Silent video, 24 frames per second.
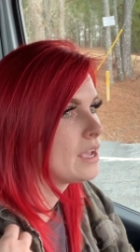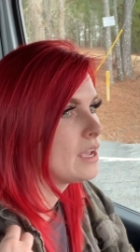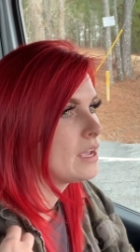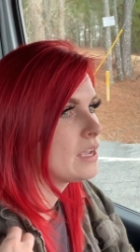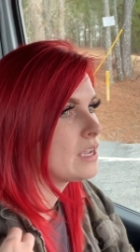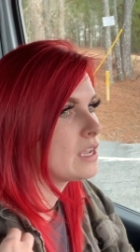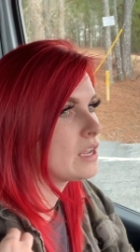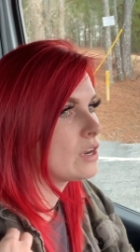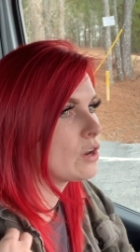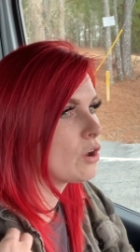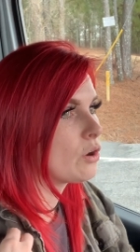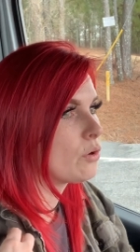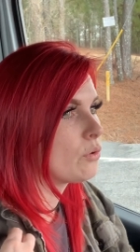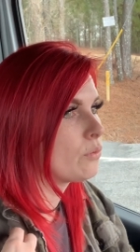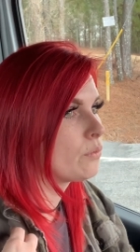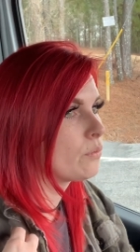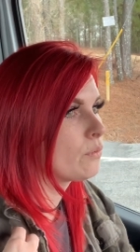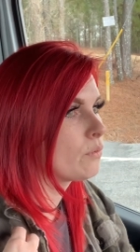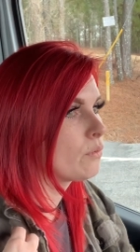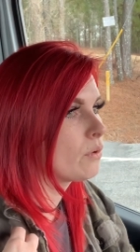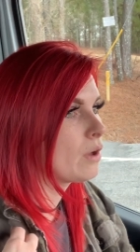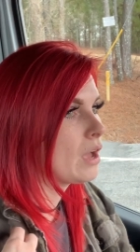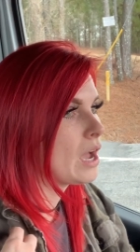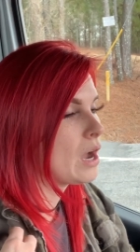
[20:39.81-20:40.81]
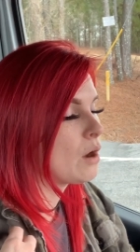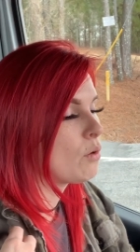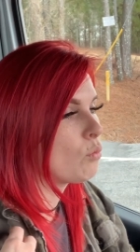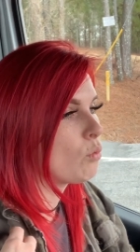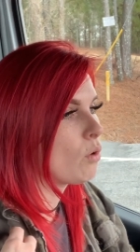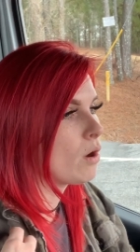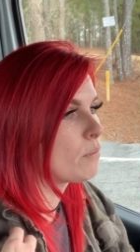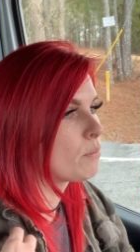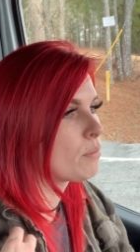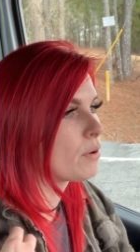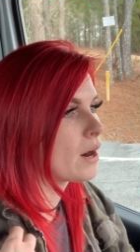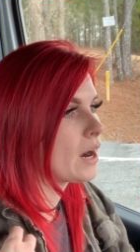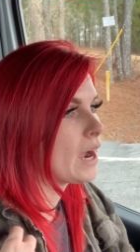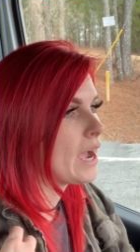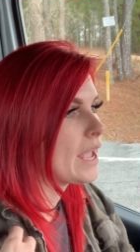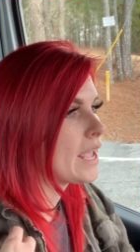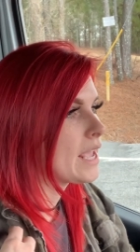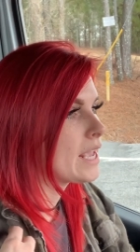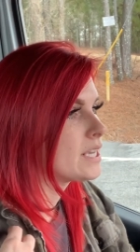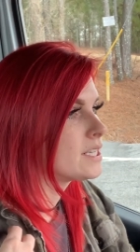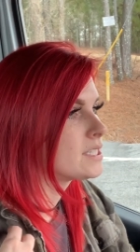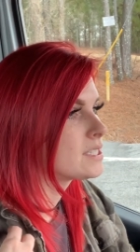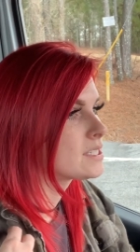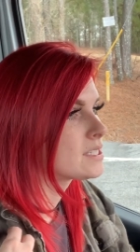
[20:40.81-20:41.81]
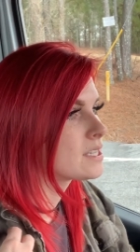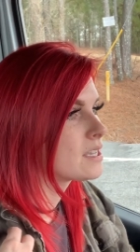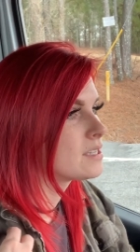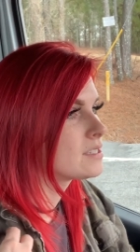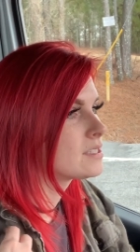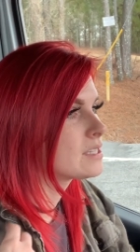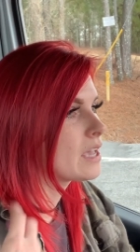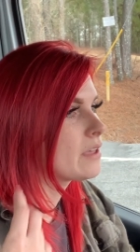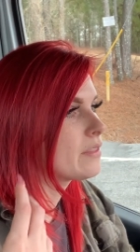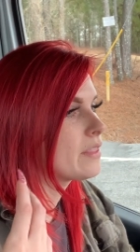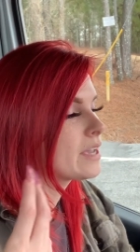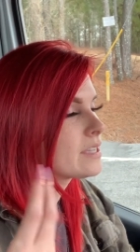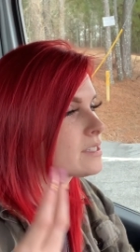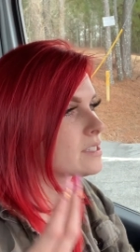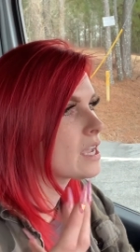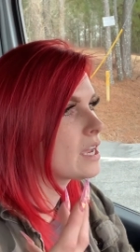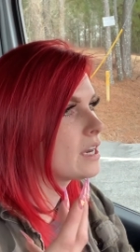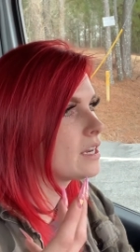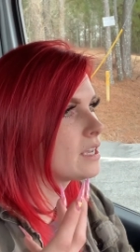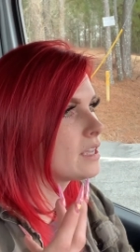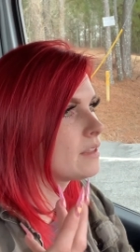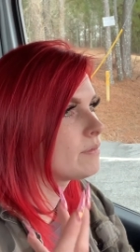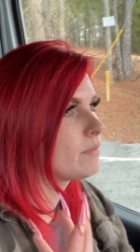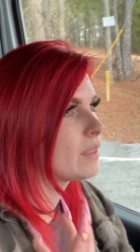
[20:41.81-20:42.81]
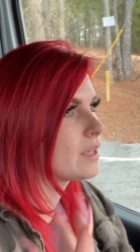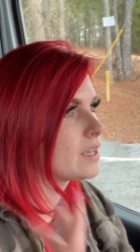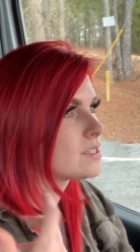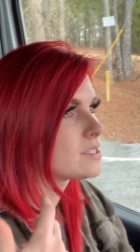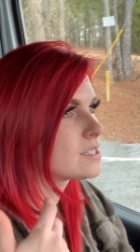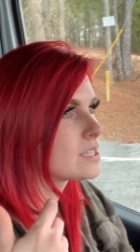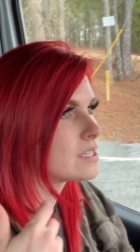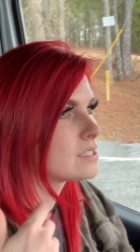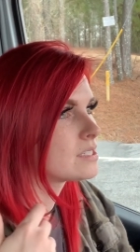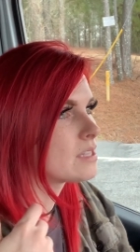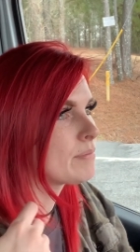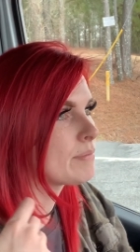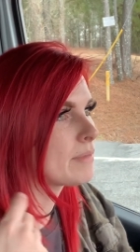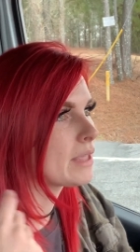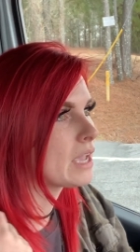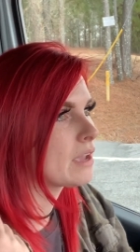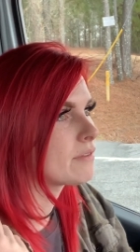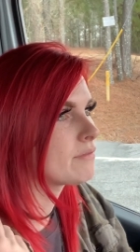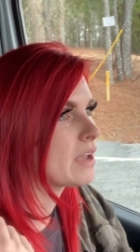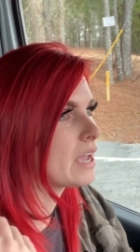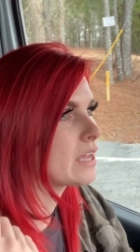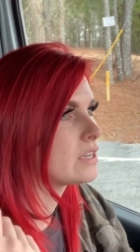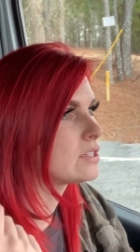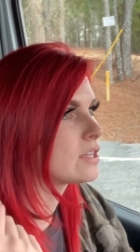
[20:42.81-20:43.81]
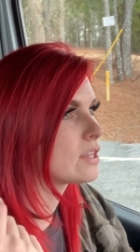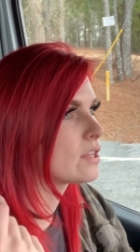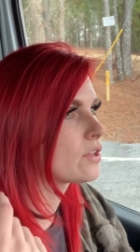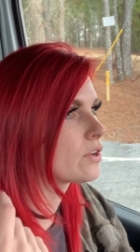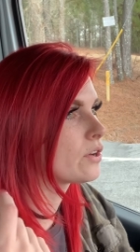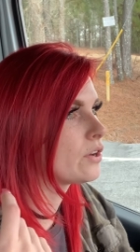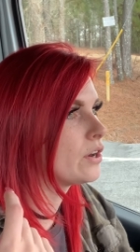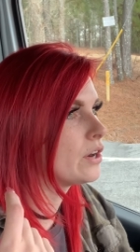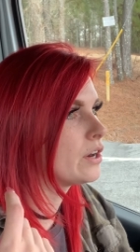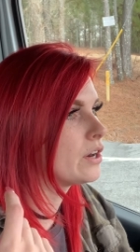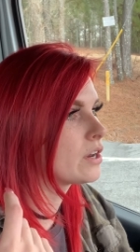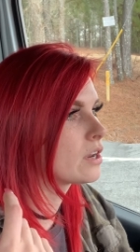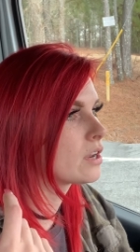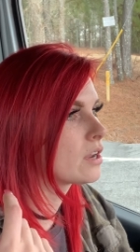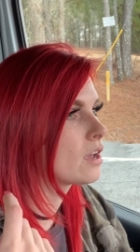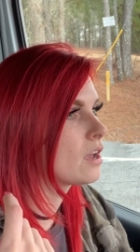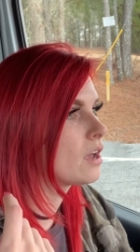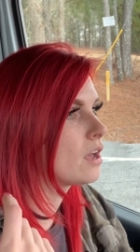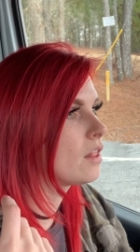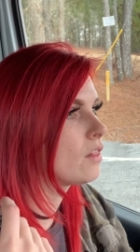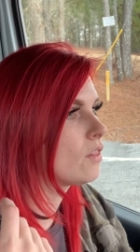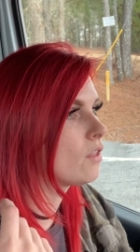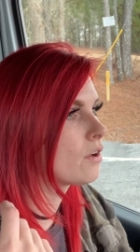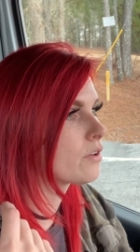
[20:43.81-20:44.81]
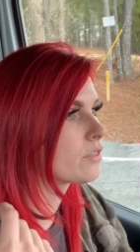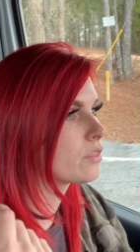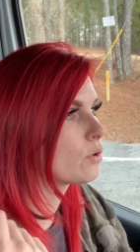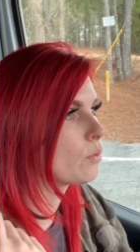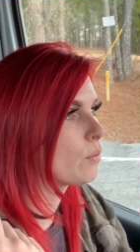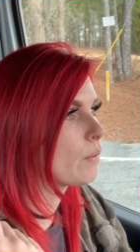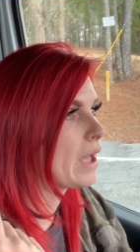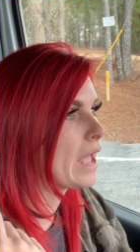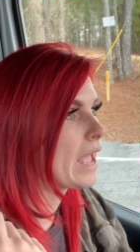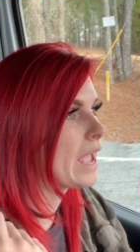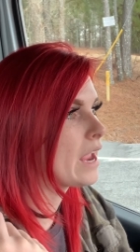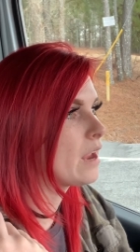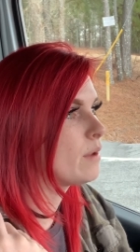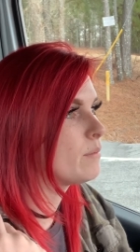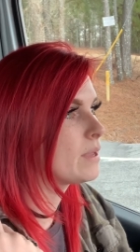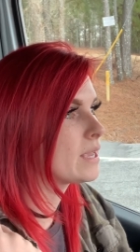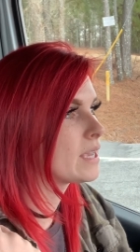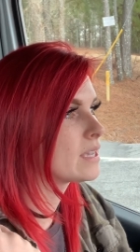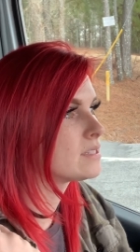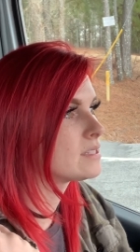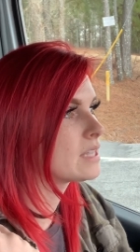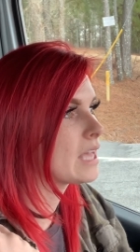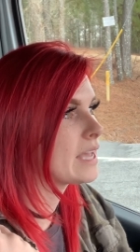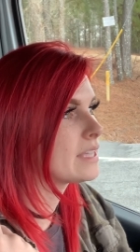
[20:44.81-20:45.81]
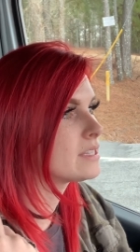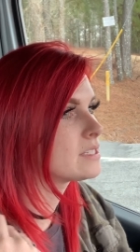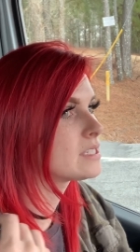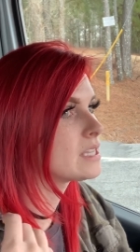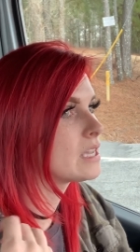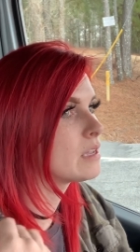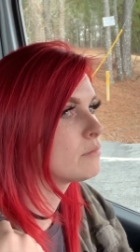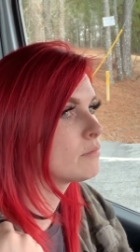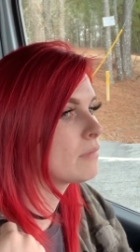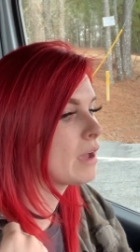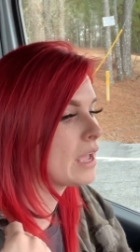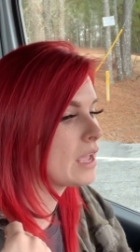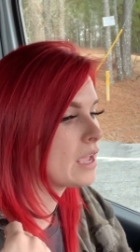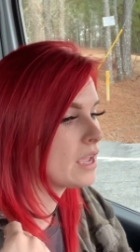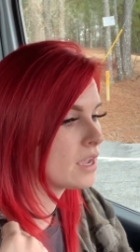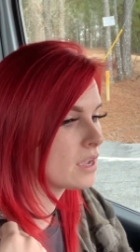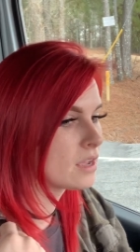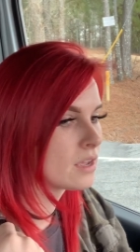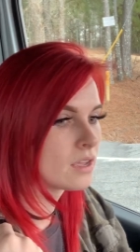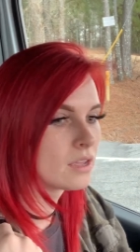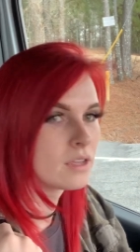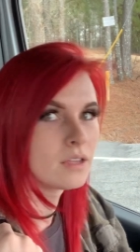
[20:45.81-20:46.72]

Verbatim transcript: you know at what price so that's kind of like i said something i've had to learn along the way because that's in my